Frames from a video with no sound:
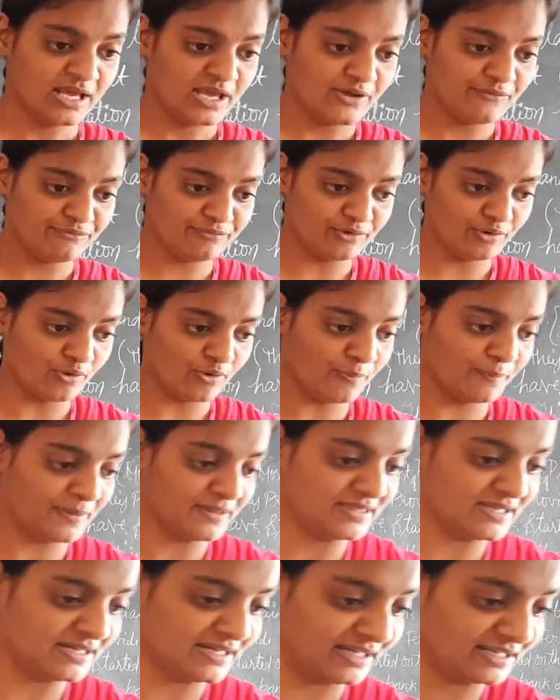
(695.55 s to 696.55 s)
If you
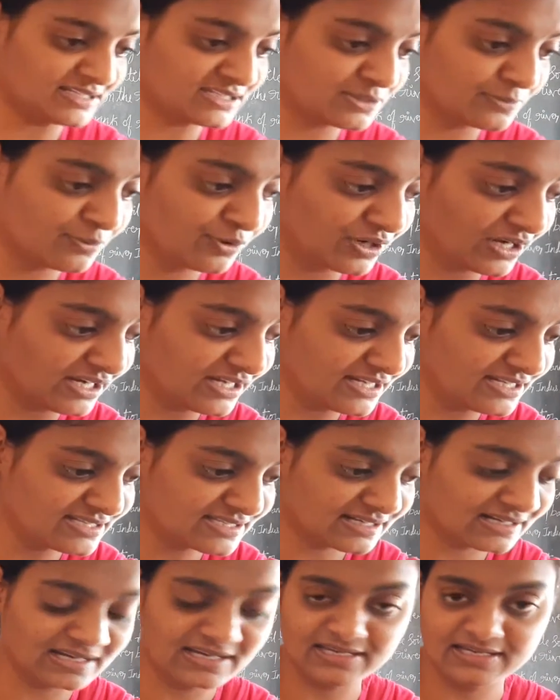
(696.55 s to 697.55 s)
open the textbook, it
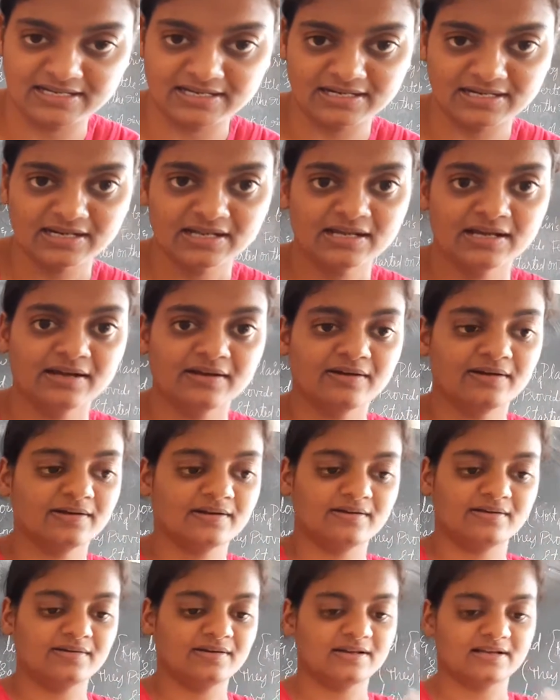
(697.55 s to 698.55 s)
is clearly
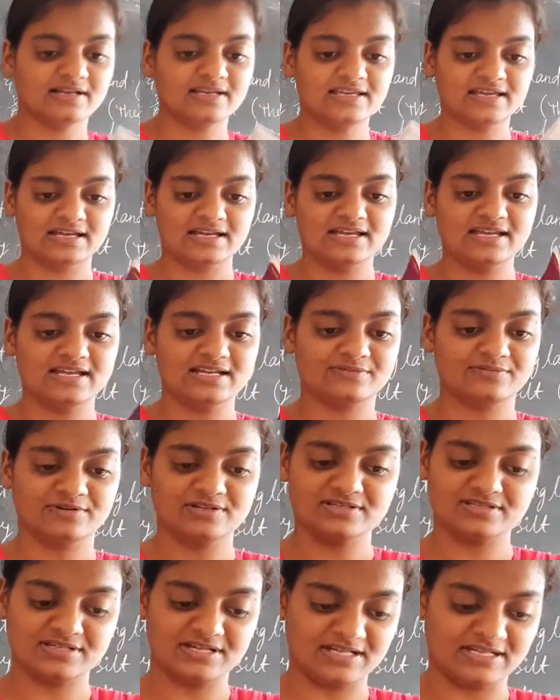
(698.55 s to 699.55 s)
it
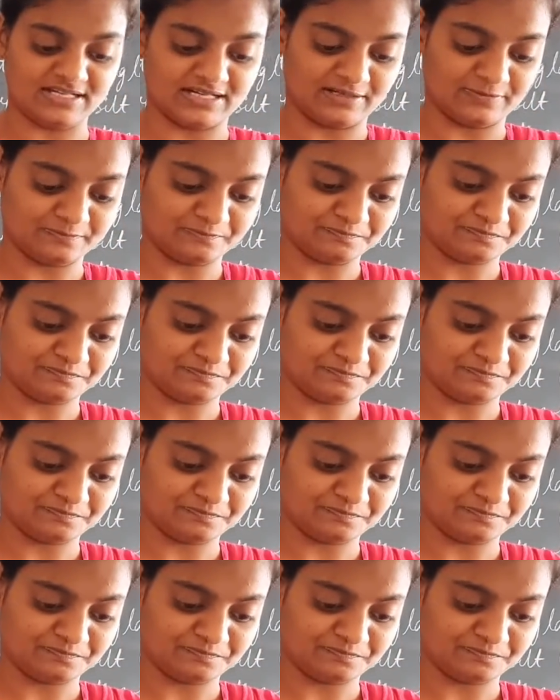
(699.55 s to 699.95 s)
was written.